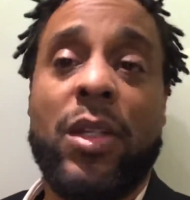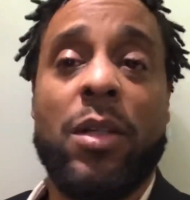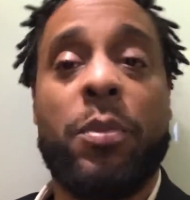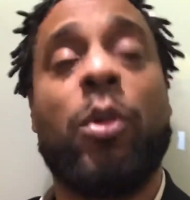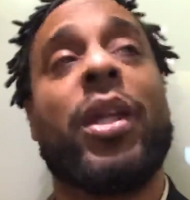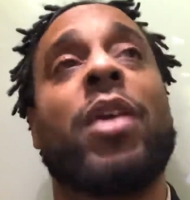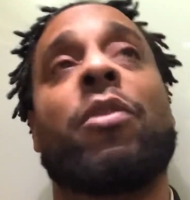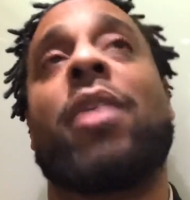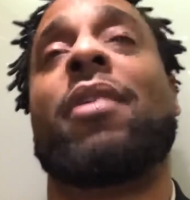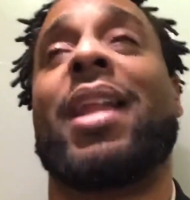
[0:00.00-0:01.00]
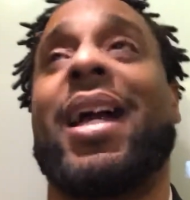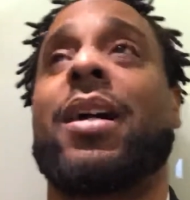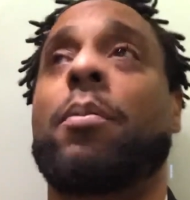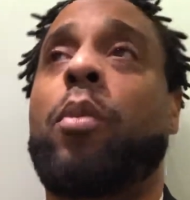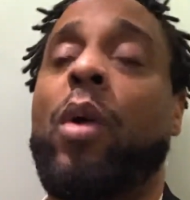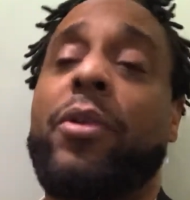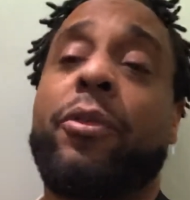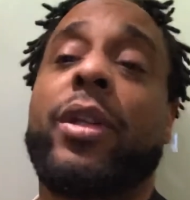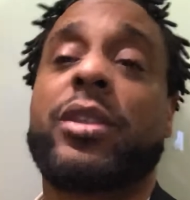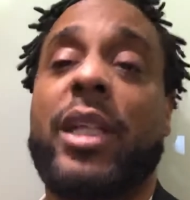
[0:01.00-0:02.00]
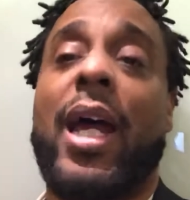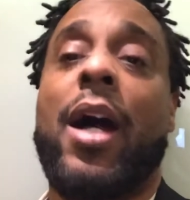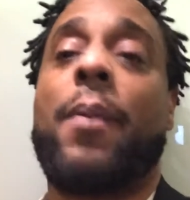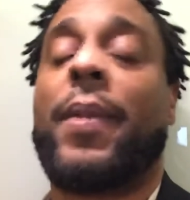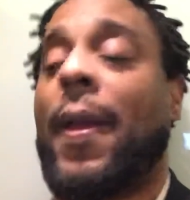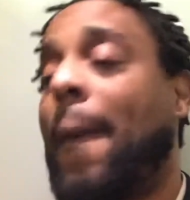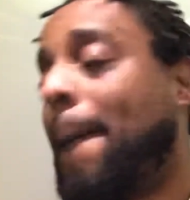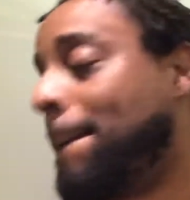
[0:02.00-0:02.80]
Pookie and Ray Ray like a boyfriend child, man.